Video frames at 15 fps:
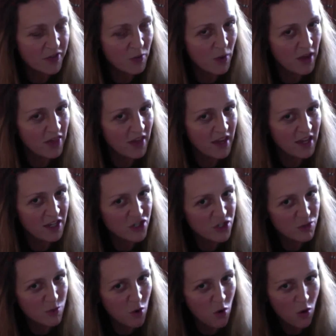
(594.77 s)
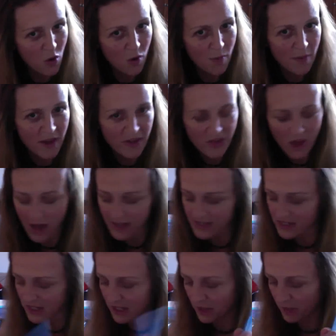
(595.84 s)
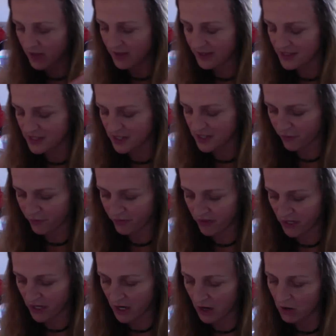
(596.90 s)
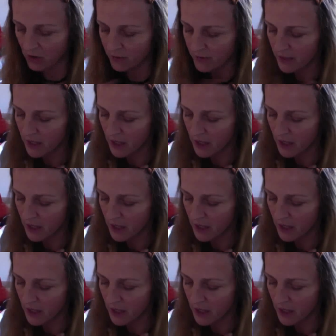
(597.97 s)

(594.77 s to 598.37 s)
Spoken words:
the way they control my thoughts. Anyway, that's a different video.